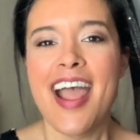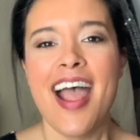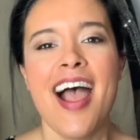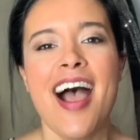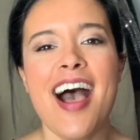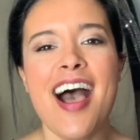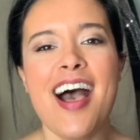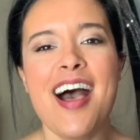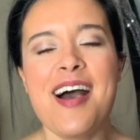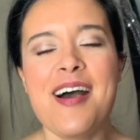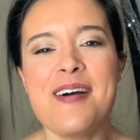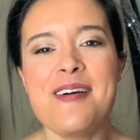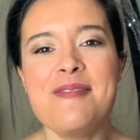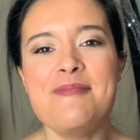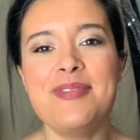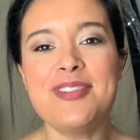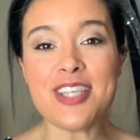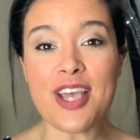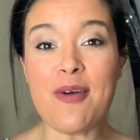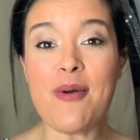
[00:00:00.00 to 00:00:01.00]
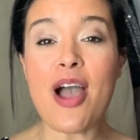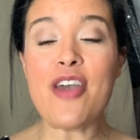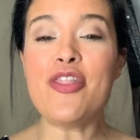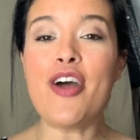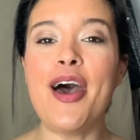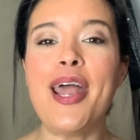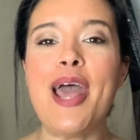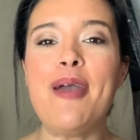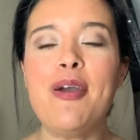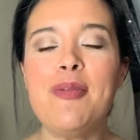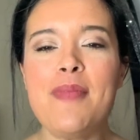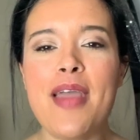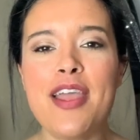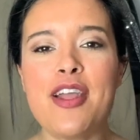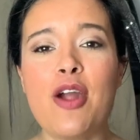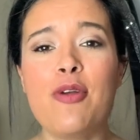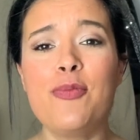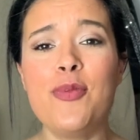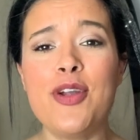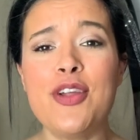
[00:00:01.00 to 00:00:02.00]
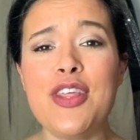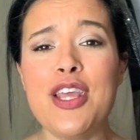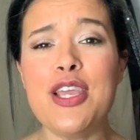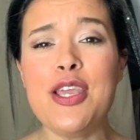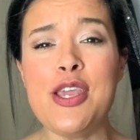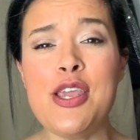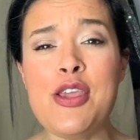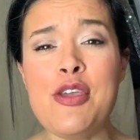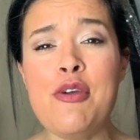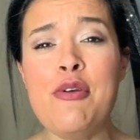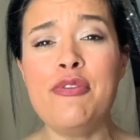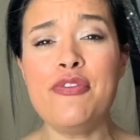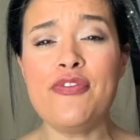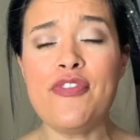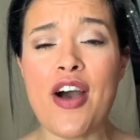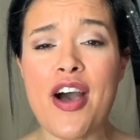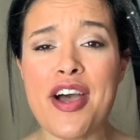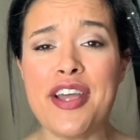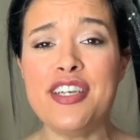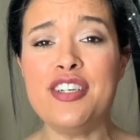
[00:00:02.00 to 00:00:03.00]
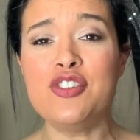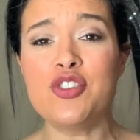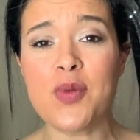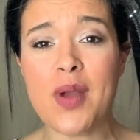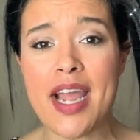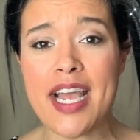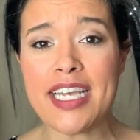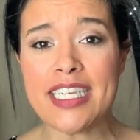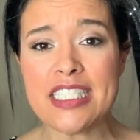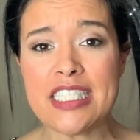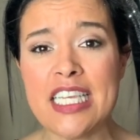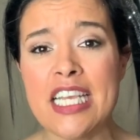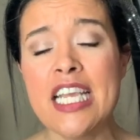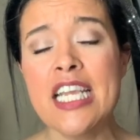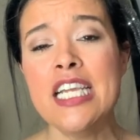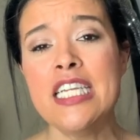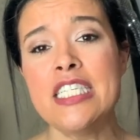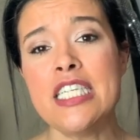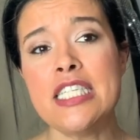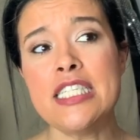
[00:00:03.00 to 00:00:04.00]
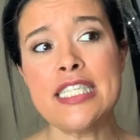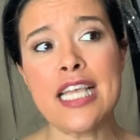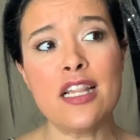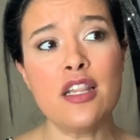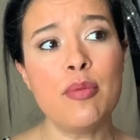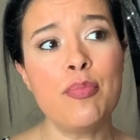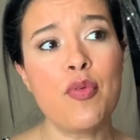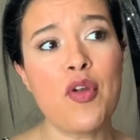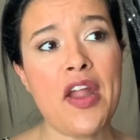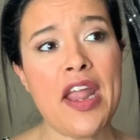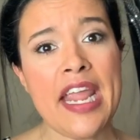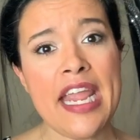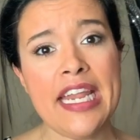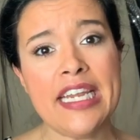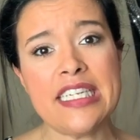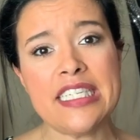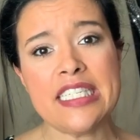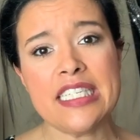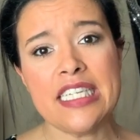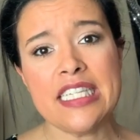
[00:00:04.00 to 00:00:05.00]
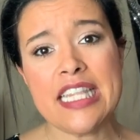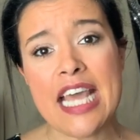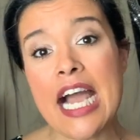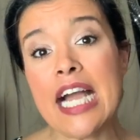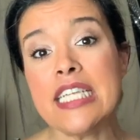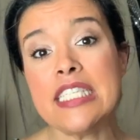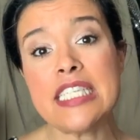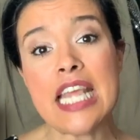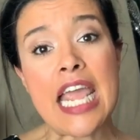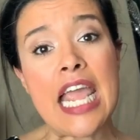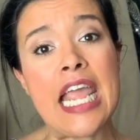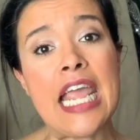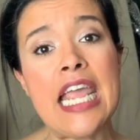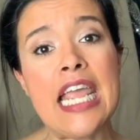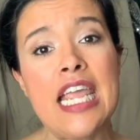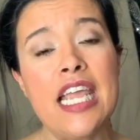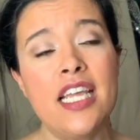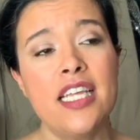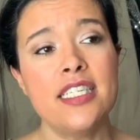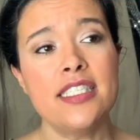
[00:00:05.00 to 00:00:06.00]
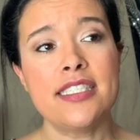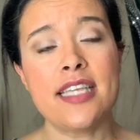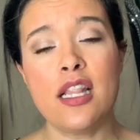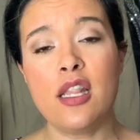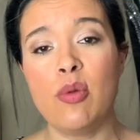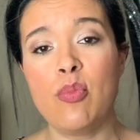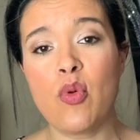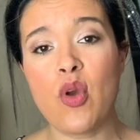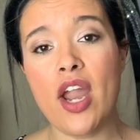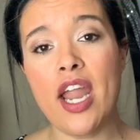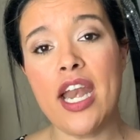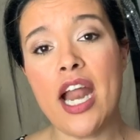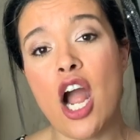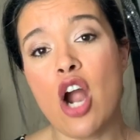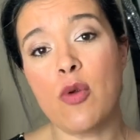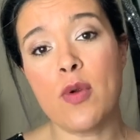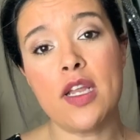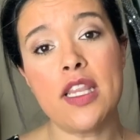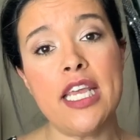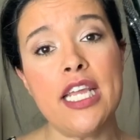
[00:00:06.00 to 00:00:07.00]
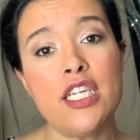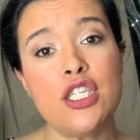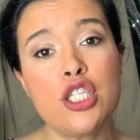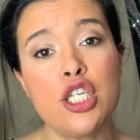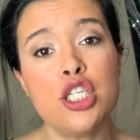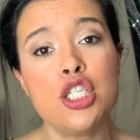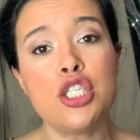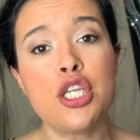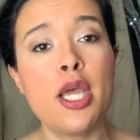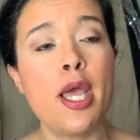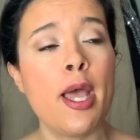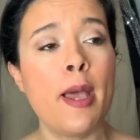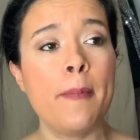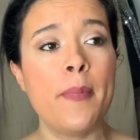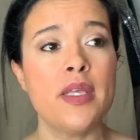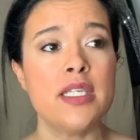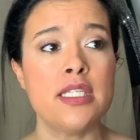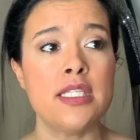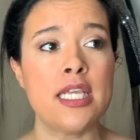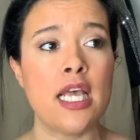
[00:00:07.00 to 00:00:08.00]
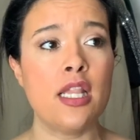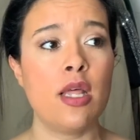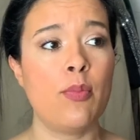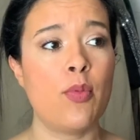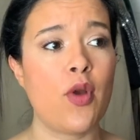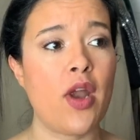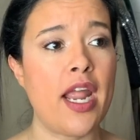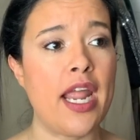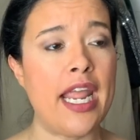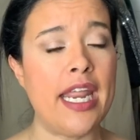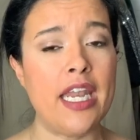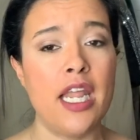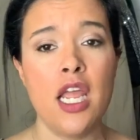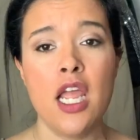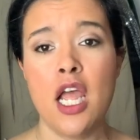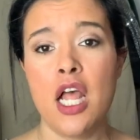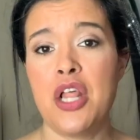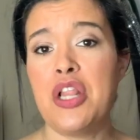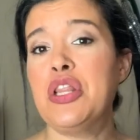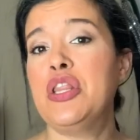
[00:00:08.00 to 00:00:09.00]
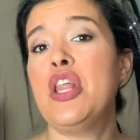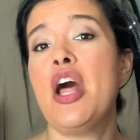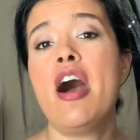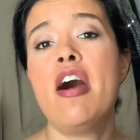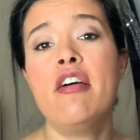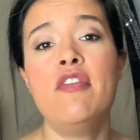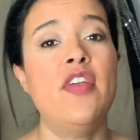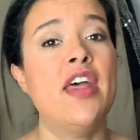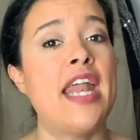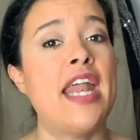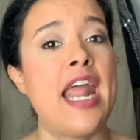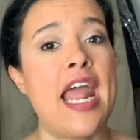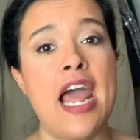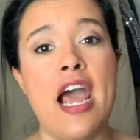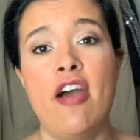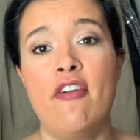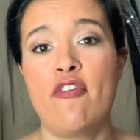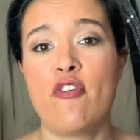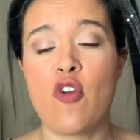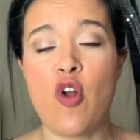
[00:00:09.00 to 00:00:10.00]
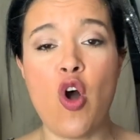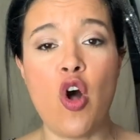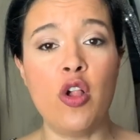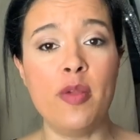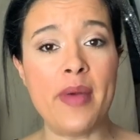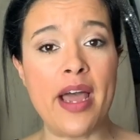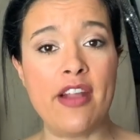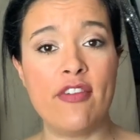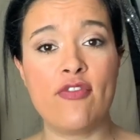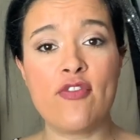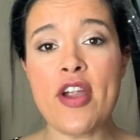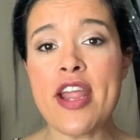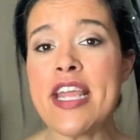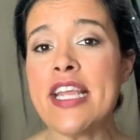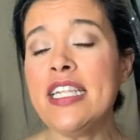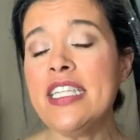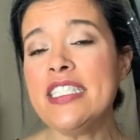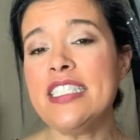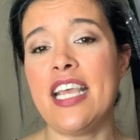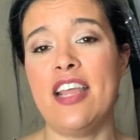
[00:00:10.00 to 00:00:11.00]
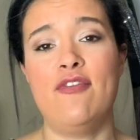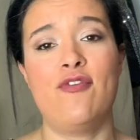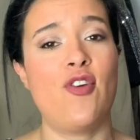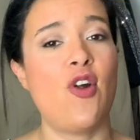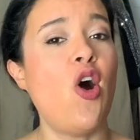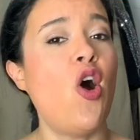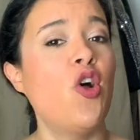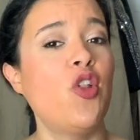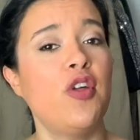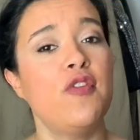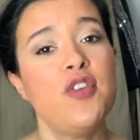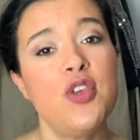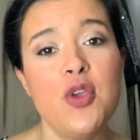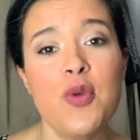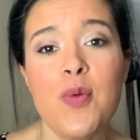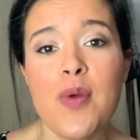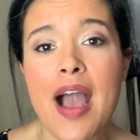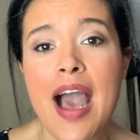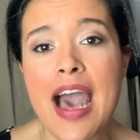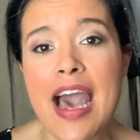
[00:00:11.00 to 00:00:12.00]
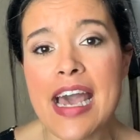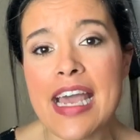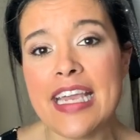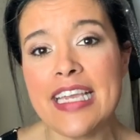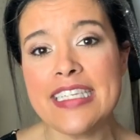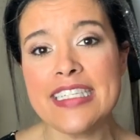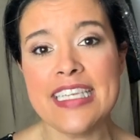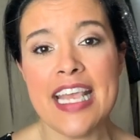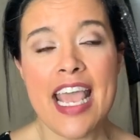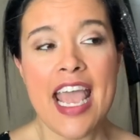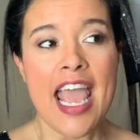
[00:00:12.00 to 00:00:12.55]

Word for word: So I thought I would make a really cute, fun dress to celebrate that day, celebrate our relationship, celebrate love that I have for all my friends and for all of you guys.